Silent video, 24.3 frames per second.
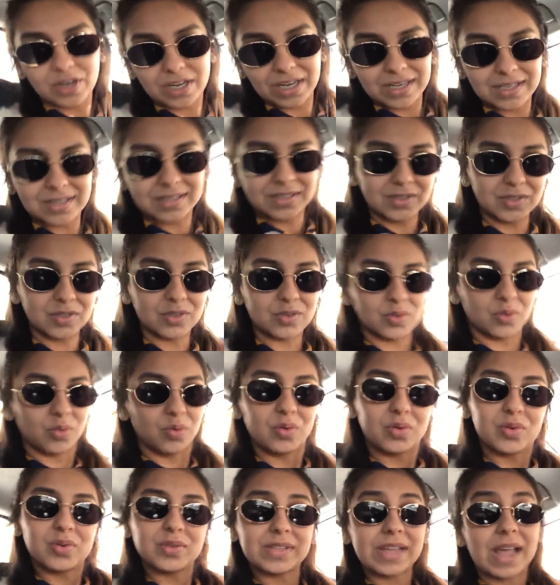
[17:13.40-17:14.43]
days in a
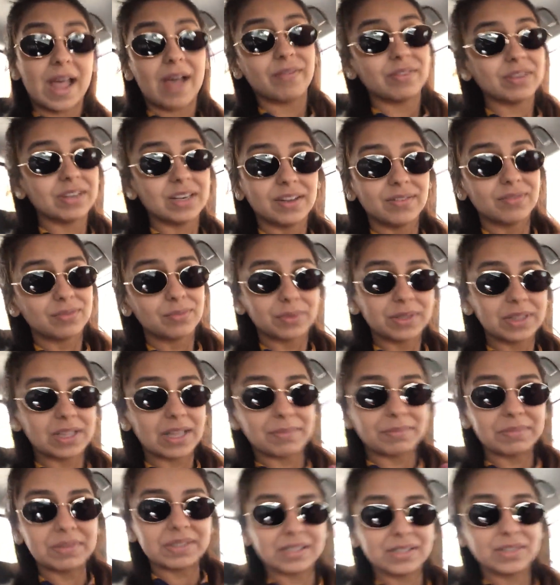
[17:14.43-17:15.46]
row because I haven't lived with
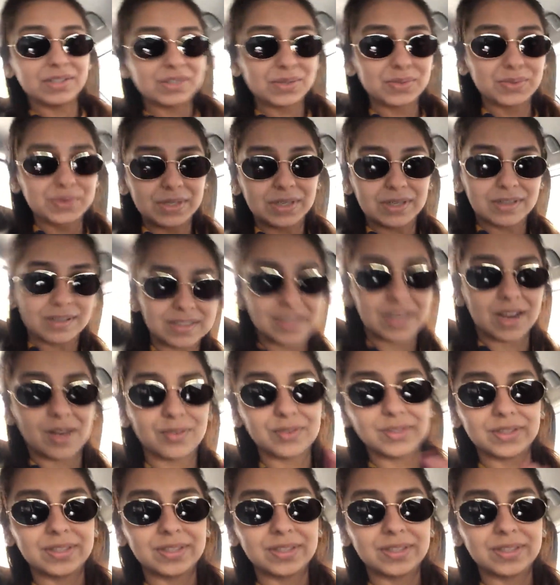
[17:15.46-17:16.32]
them since 2 years now,